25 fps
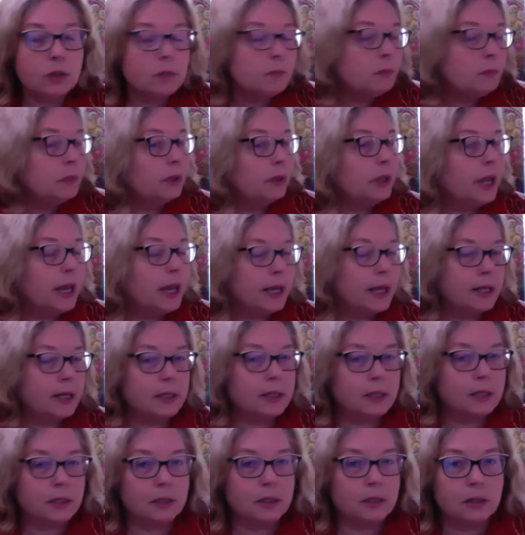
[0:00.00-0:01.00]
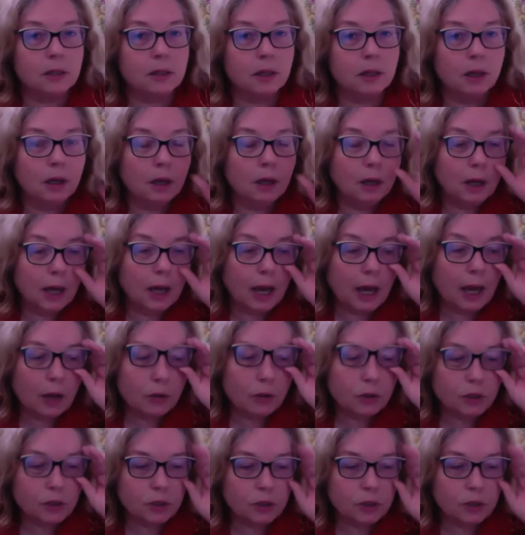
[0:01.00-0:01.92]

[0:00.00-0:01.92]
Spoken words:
bless, how to